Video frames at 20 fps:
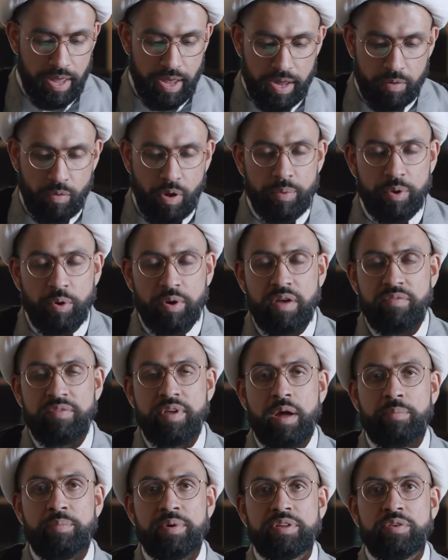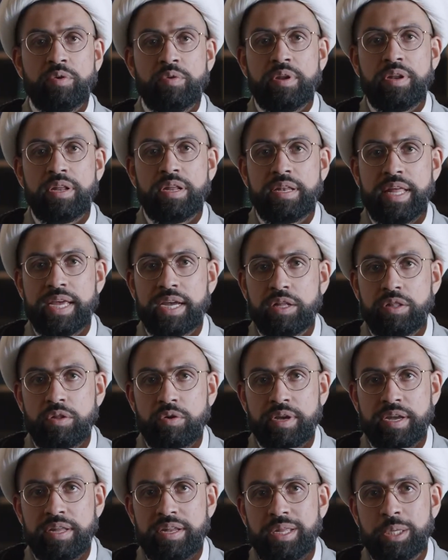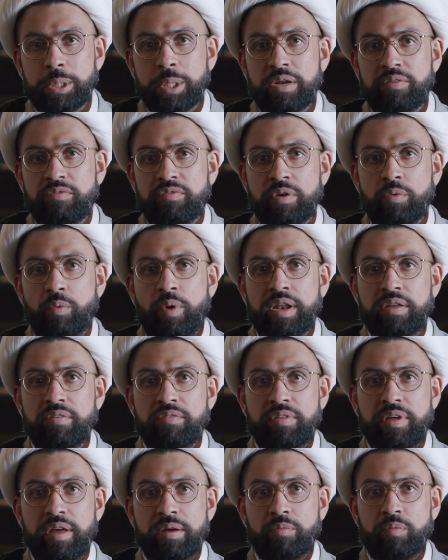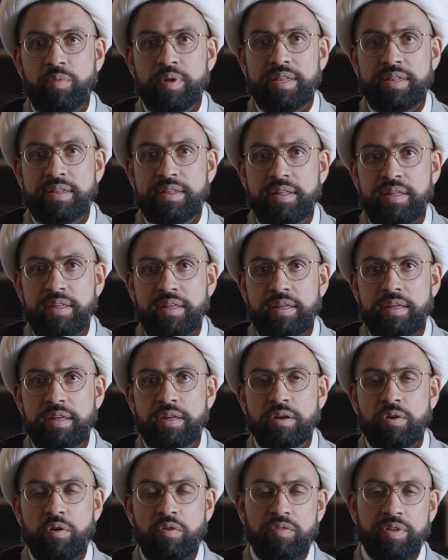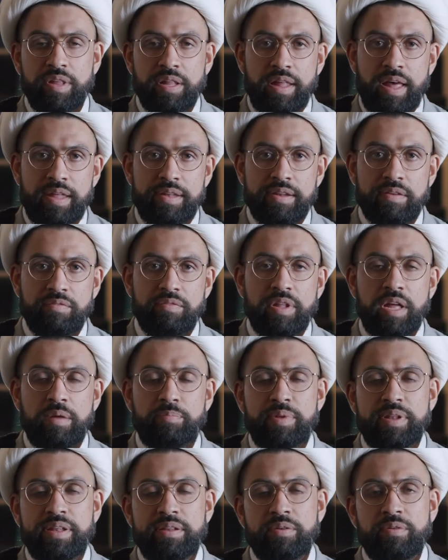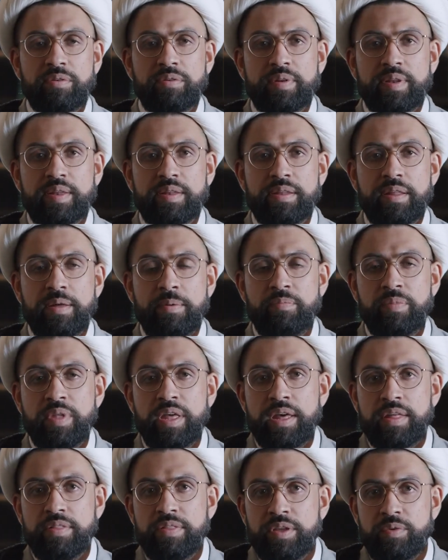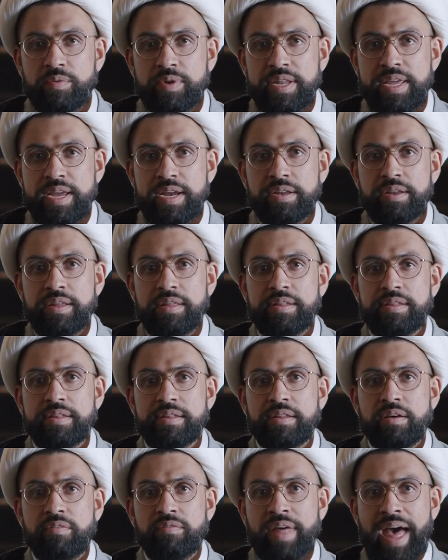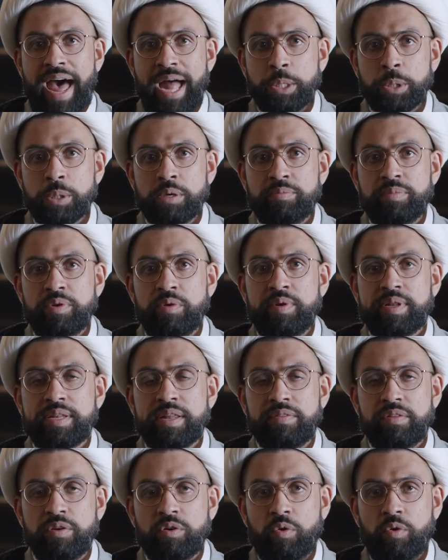And while we don't have the opportunity to take a look at each and every one of them, we see over the last several episodes the uniqueness of the attributes and the